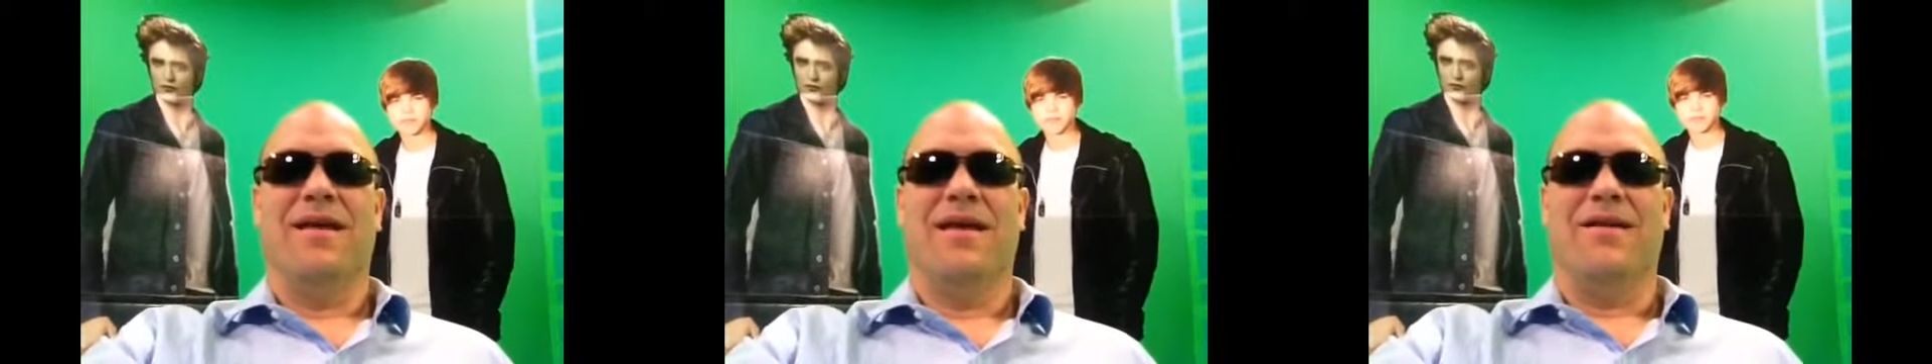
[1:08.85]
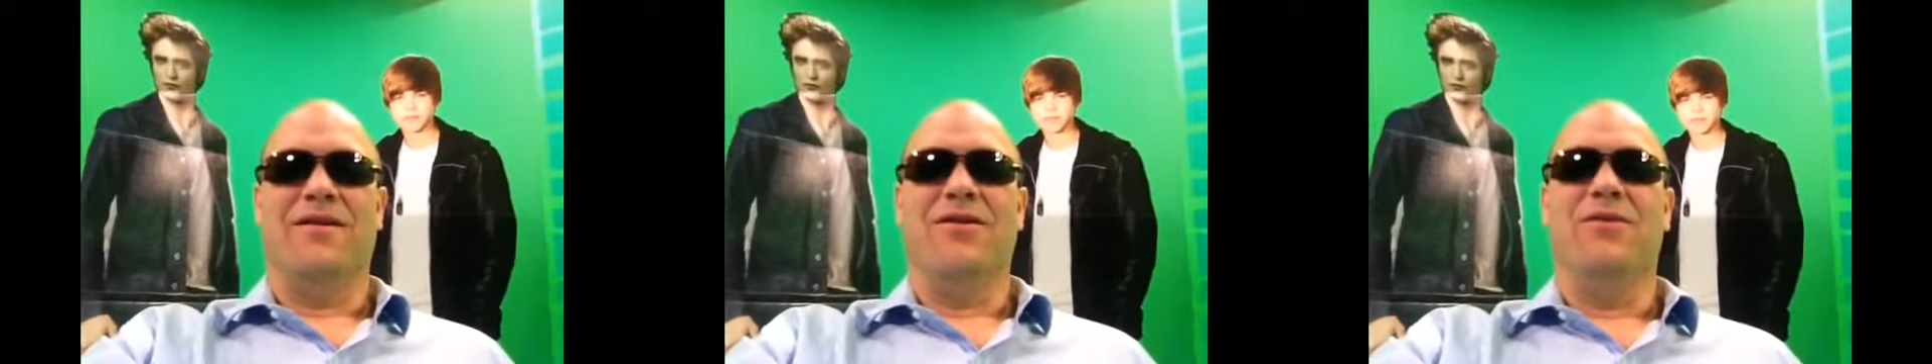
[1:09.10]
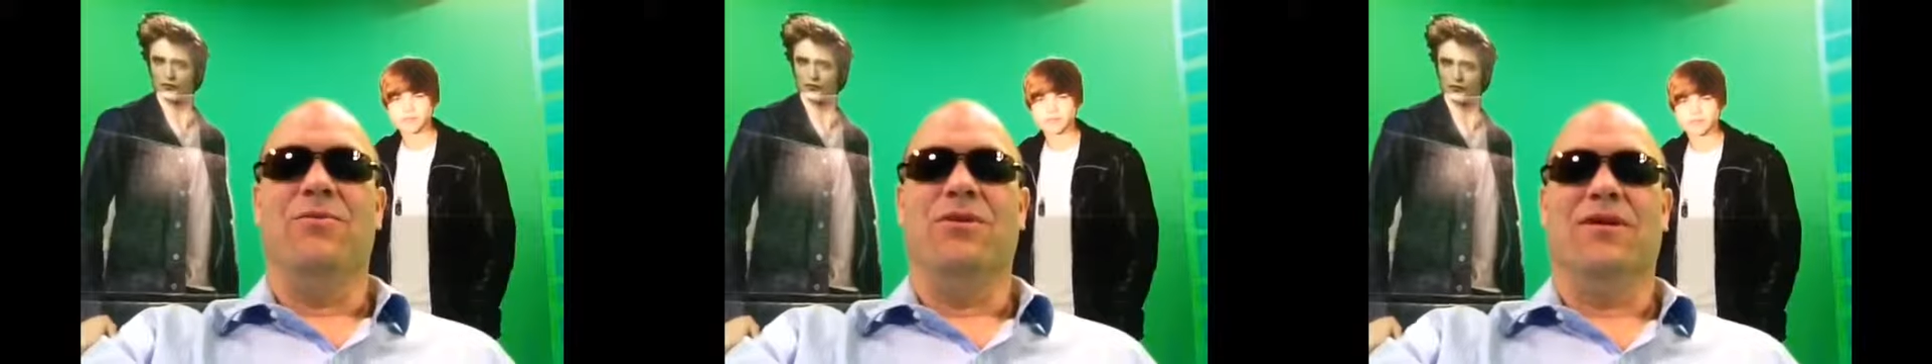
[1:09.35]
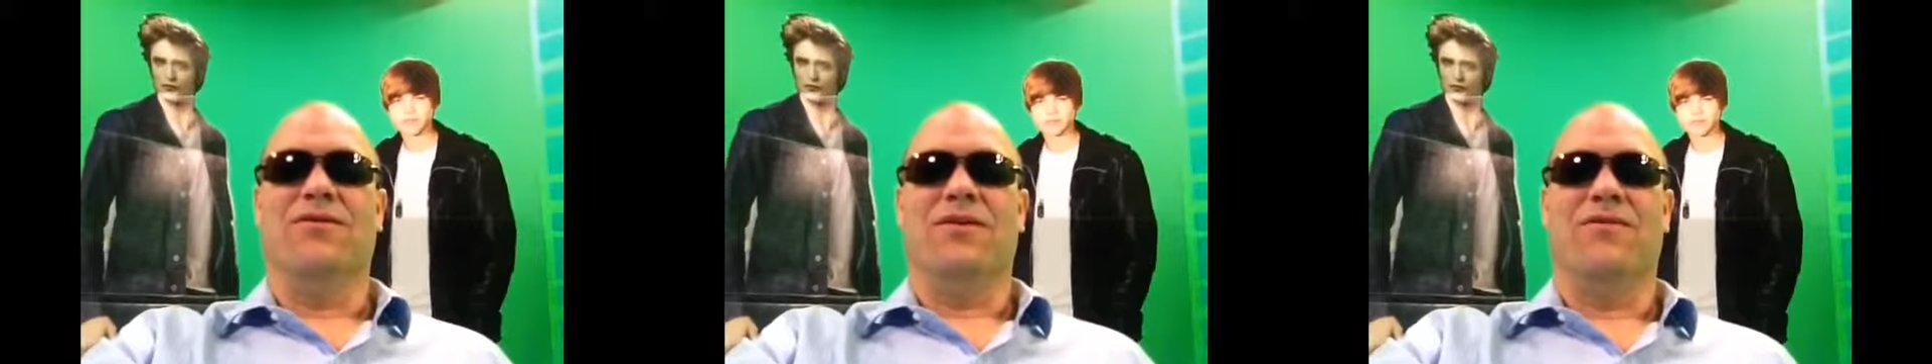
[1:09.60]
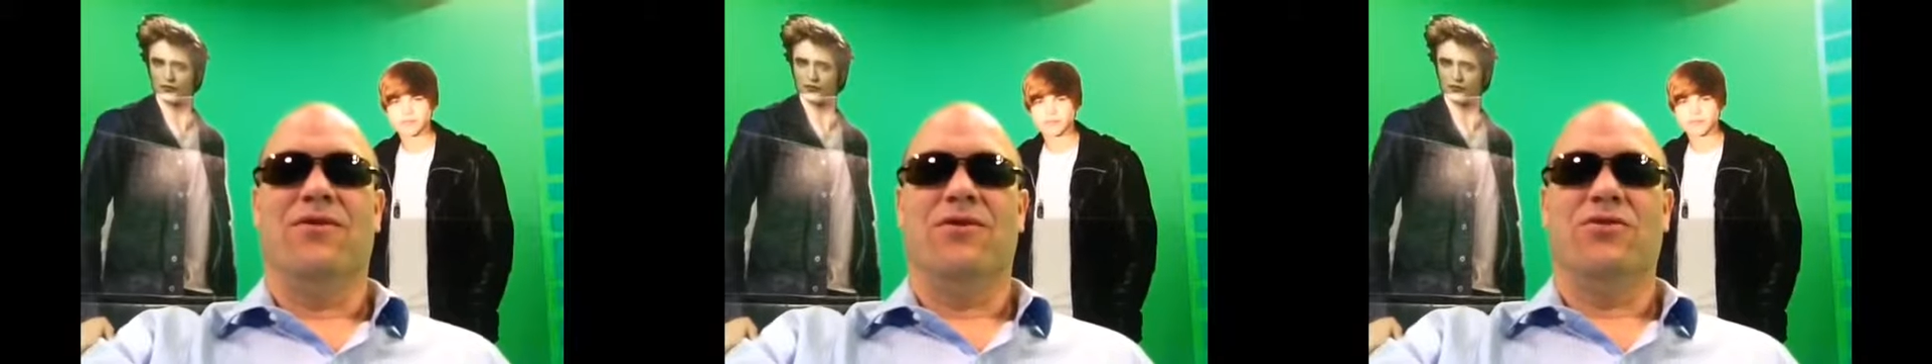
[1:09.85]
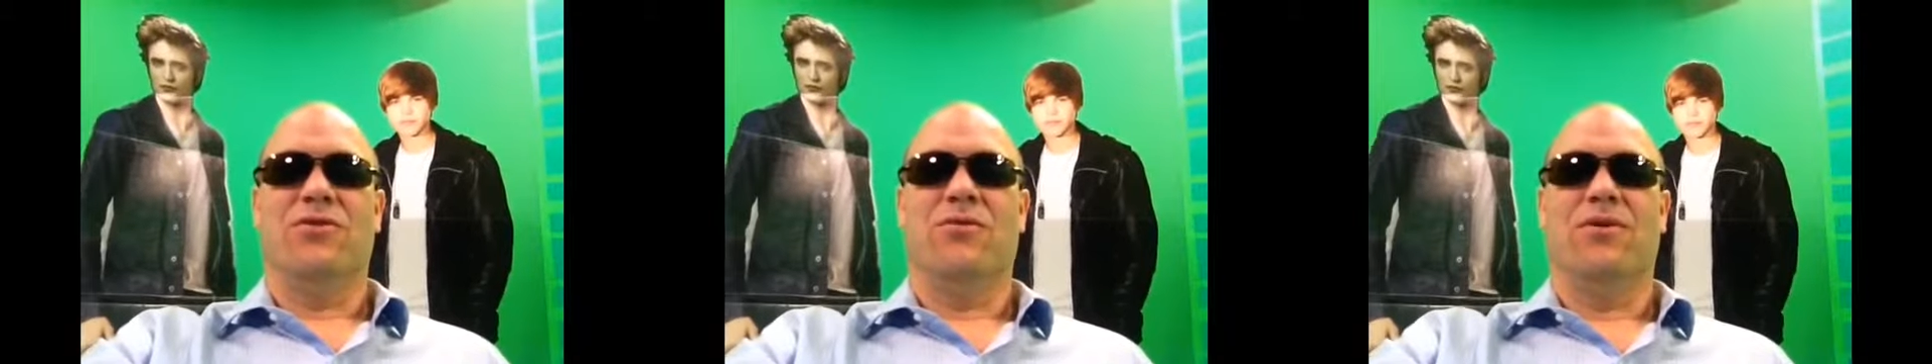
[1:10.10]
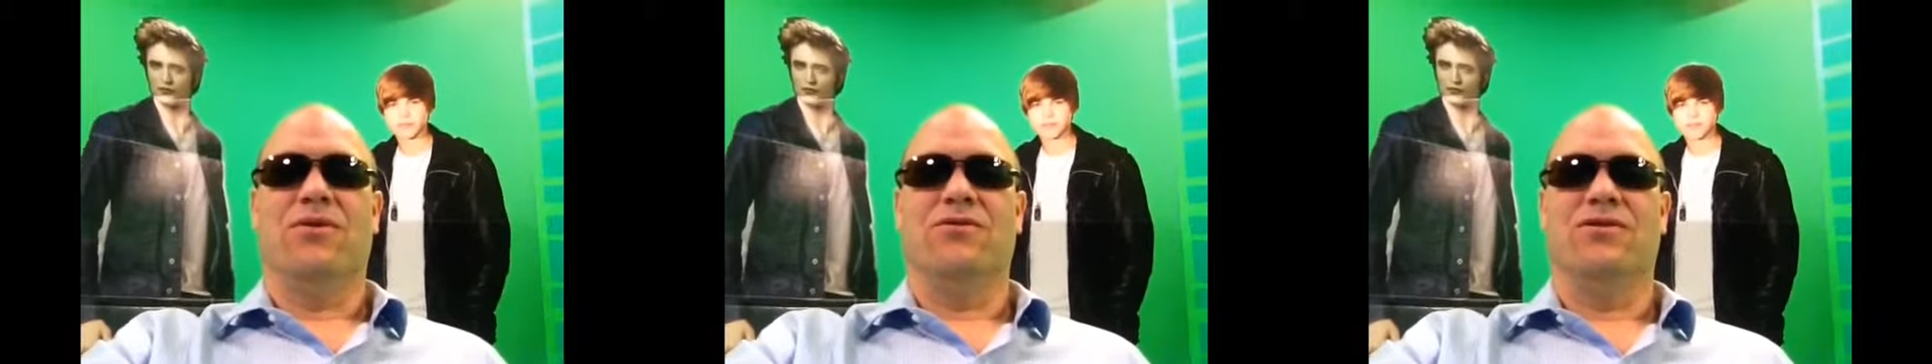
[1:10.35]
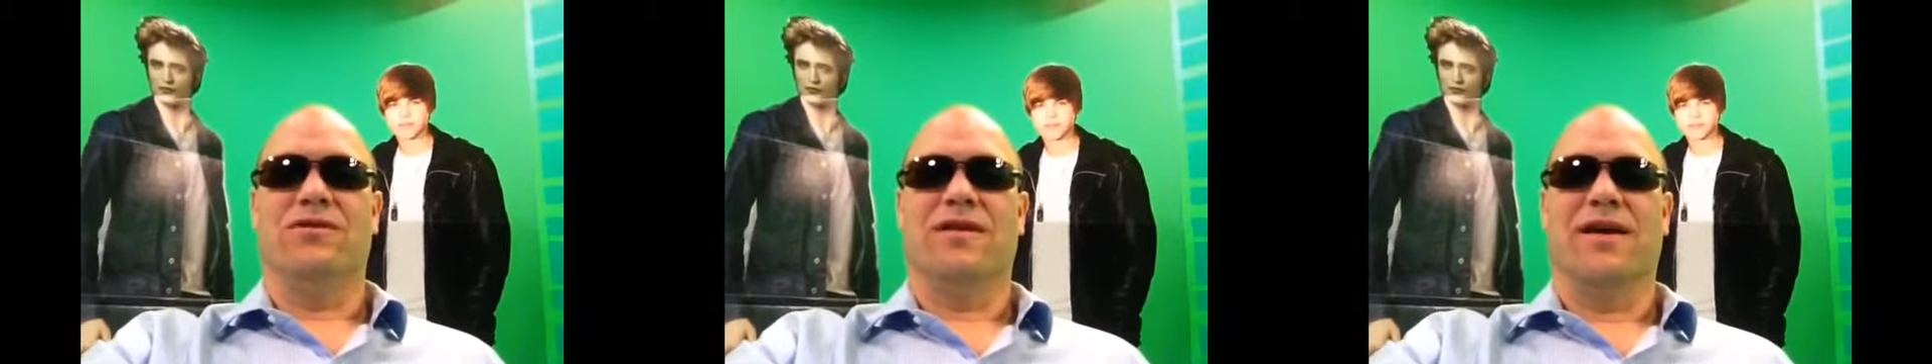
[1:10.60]
and you will live in a virtual world
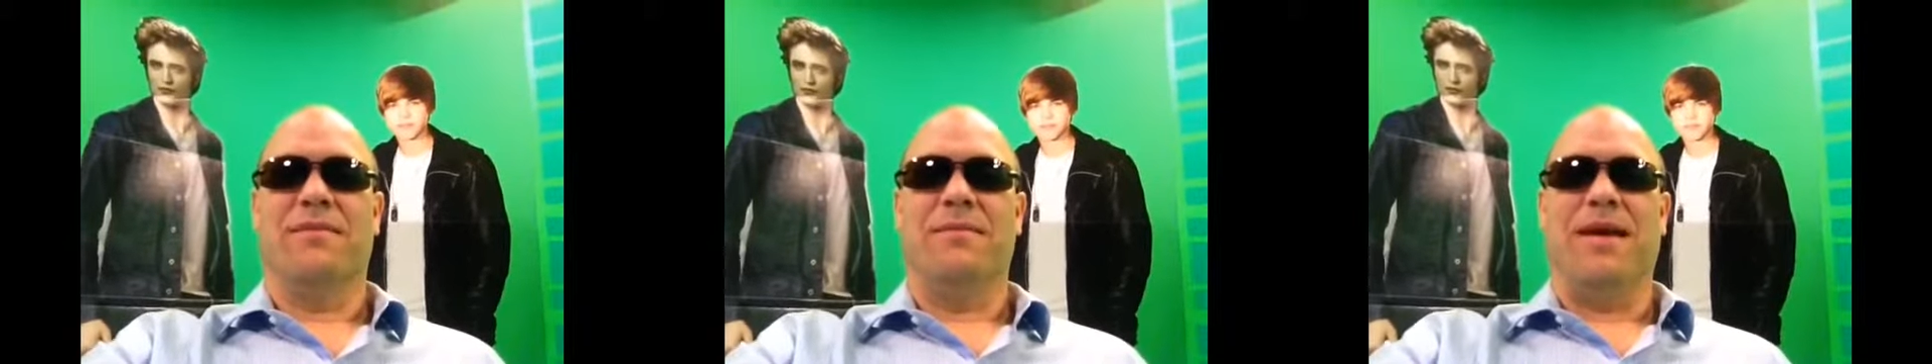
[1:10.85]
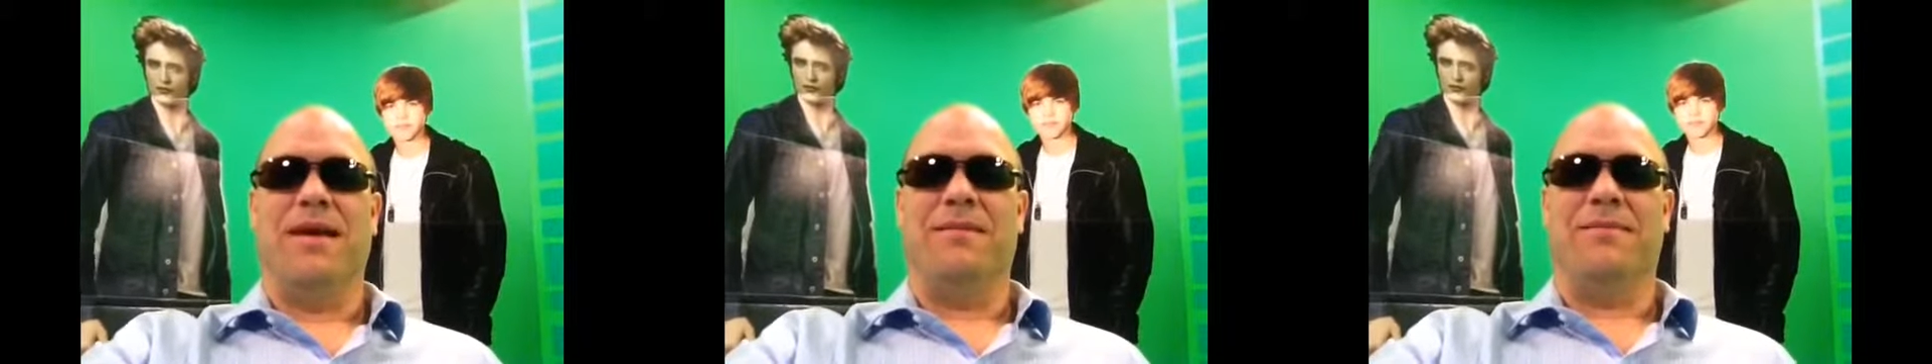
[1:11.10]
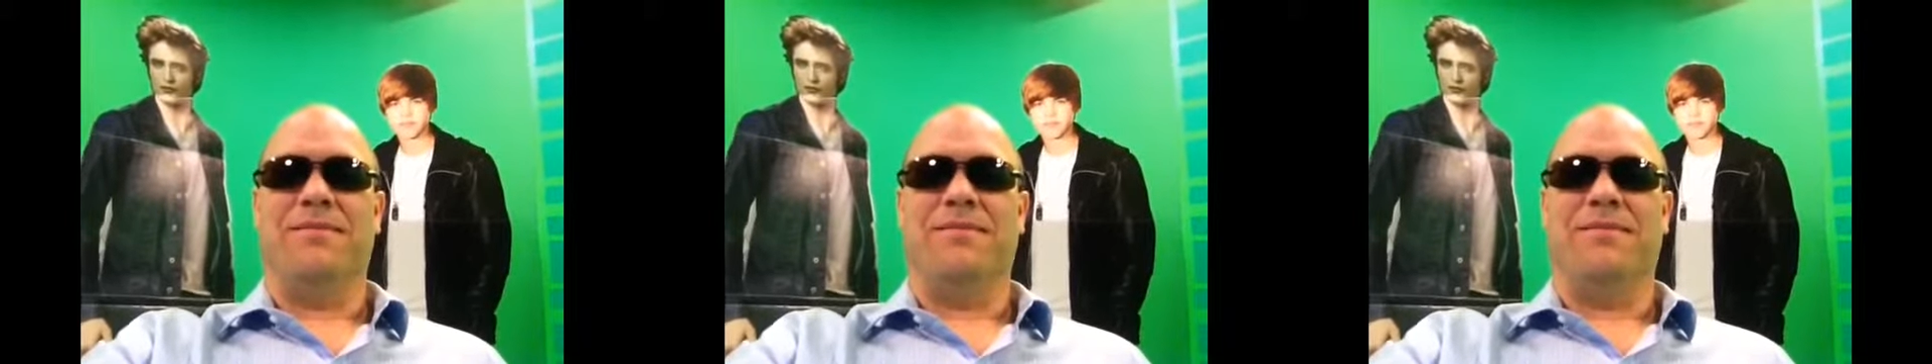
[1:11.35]
just like me.